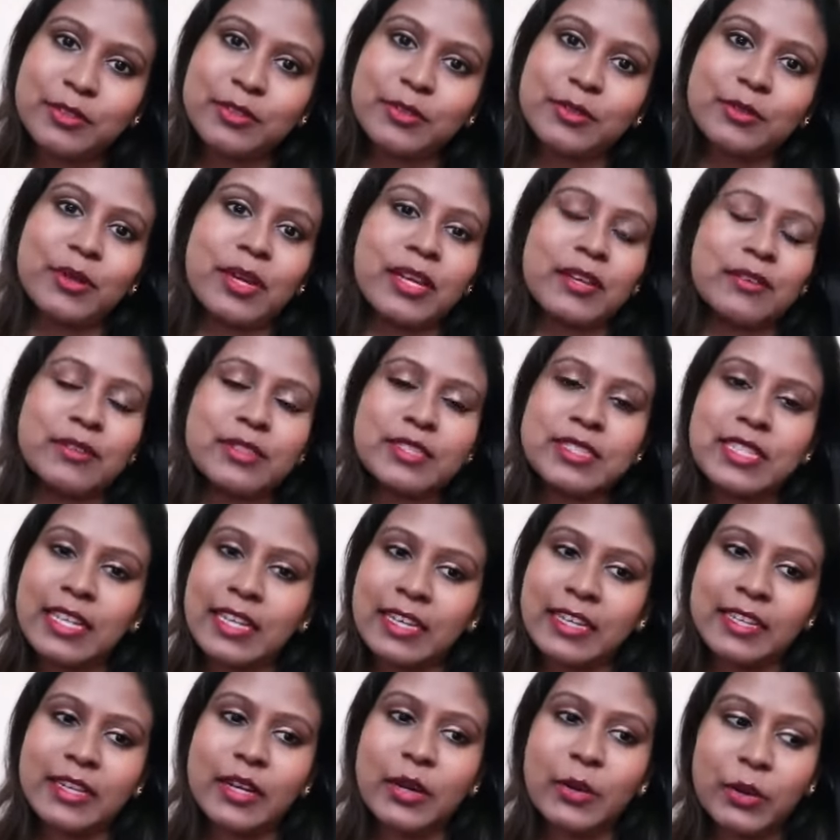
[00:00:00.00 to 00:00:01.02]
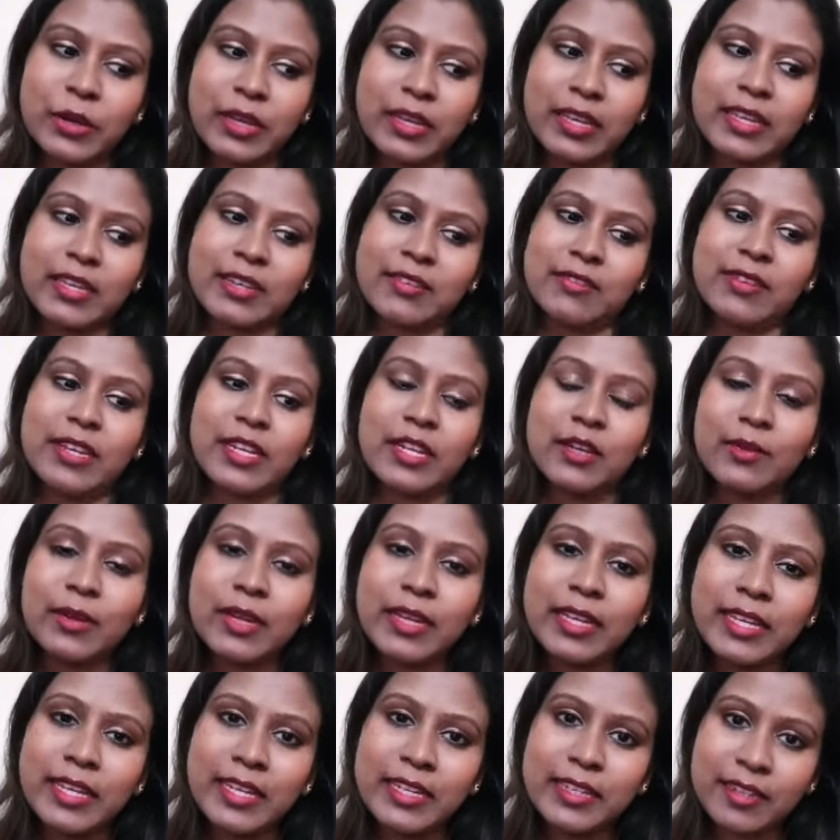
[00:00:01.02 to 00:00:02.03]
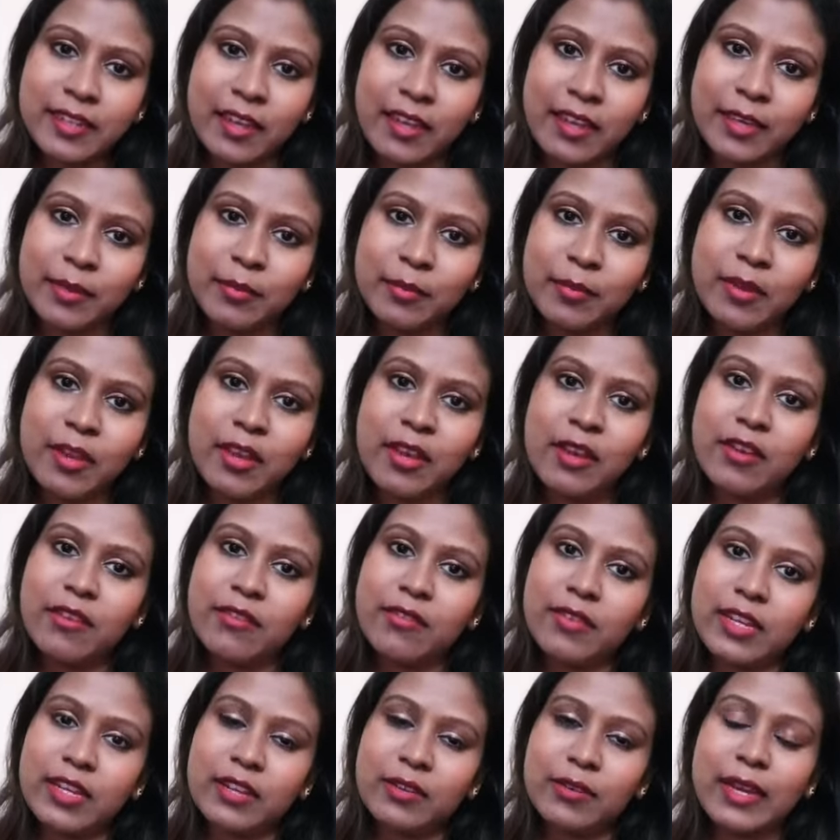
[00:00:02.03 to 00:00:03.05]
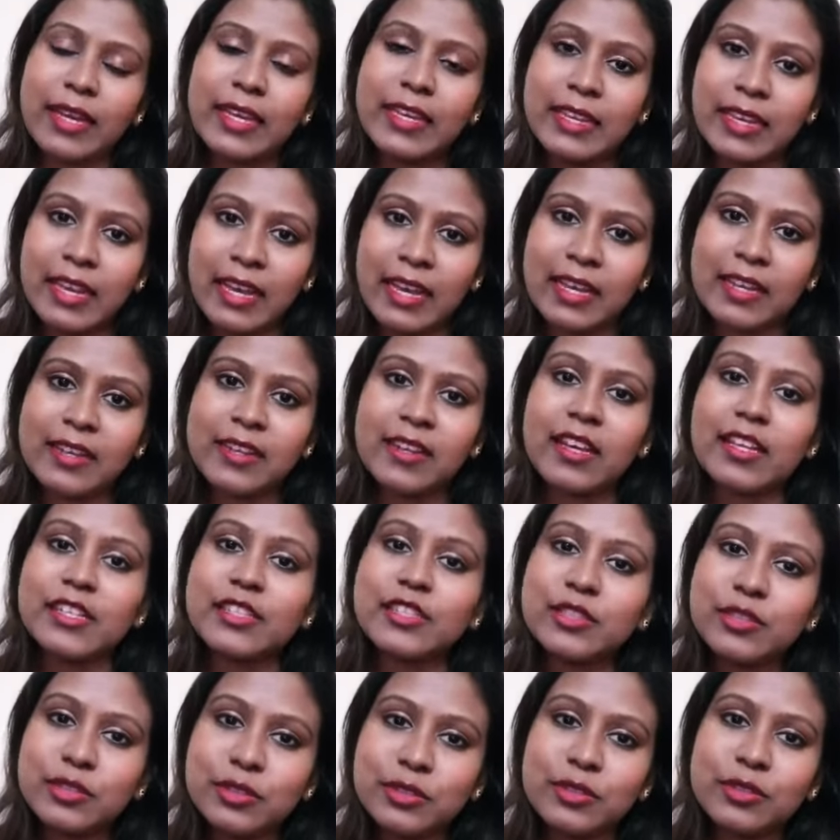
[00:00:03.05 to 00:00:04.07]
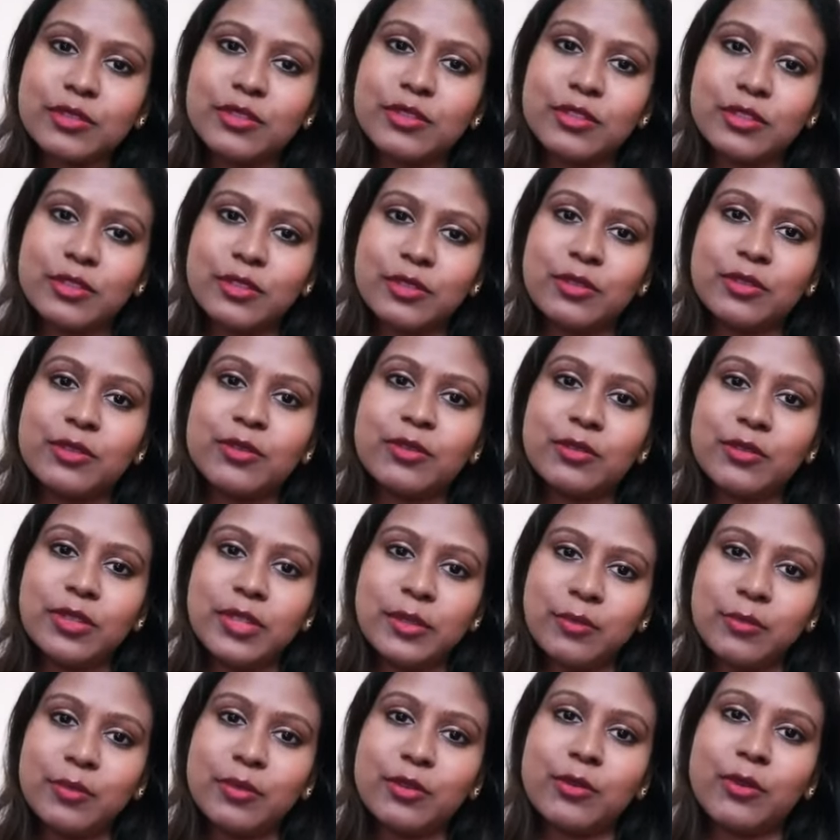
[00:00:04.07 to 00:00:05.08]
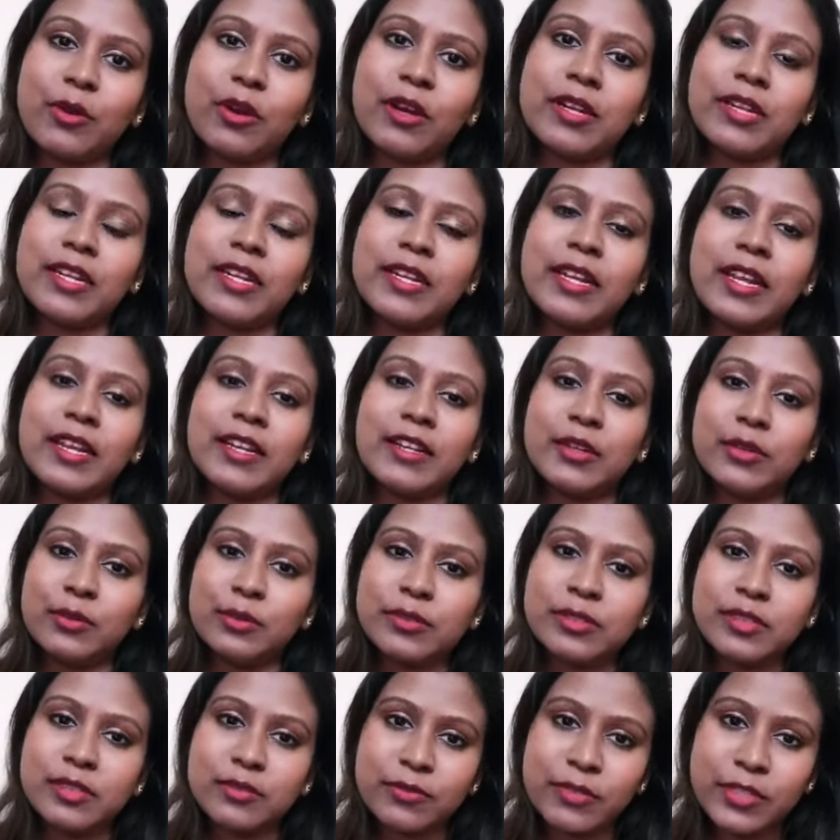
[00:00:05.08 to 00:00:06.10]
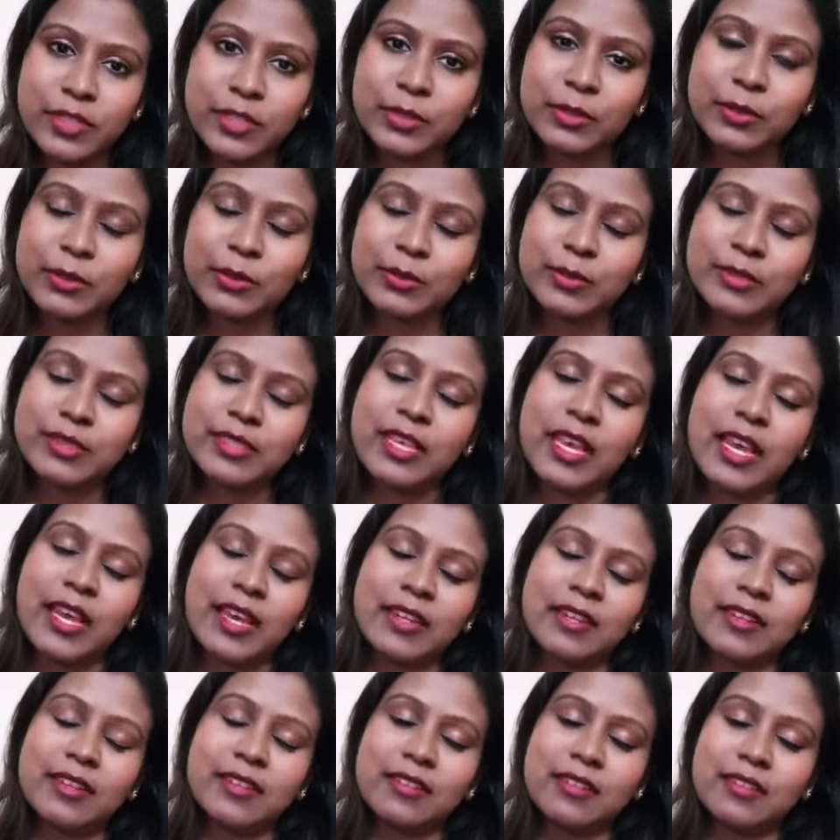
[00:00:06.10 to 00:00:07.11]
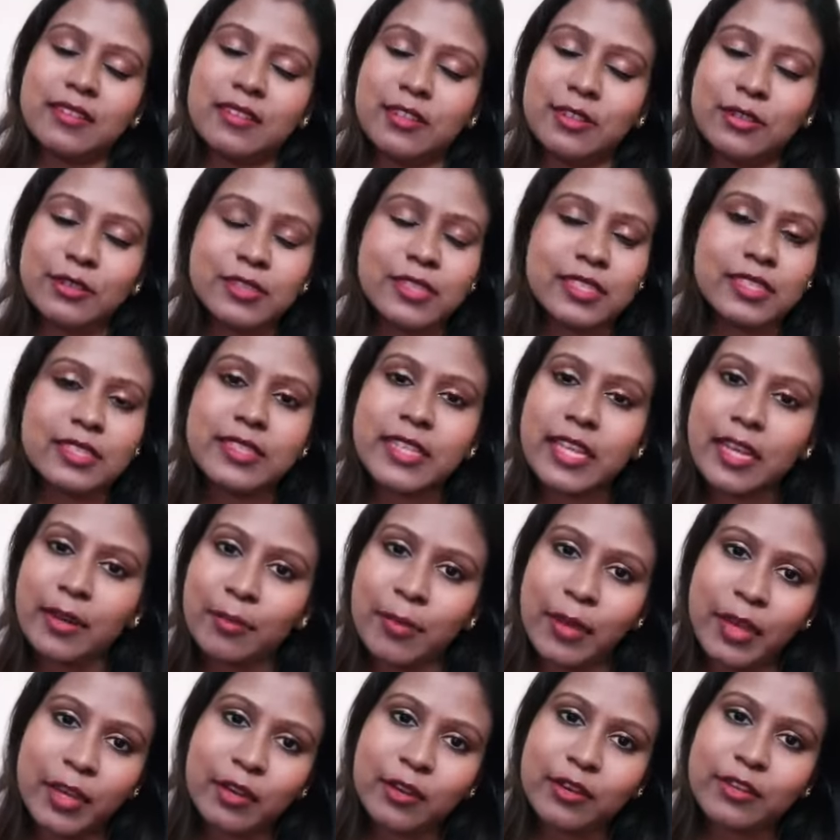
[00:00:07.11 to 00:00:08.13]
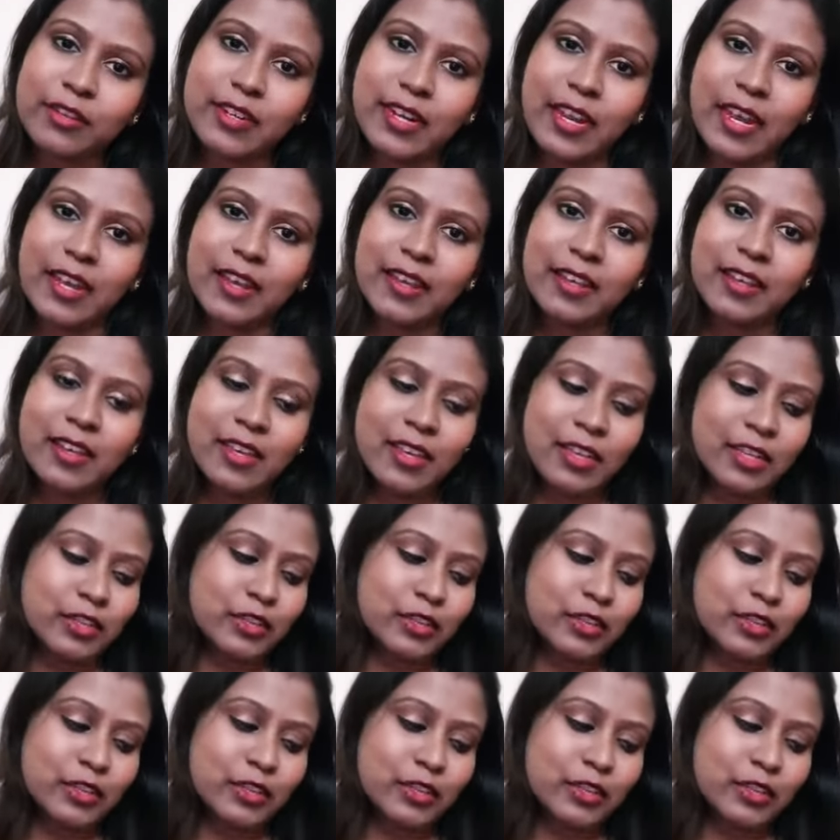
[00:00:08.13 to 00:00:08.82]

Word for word: So I was like, okay, whenever I get time, whenever I can, I should, you know, improve on it and do videos and, you know, just get back on track.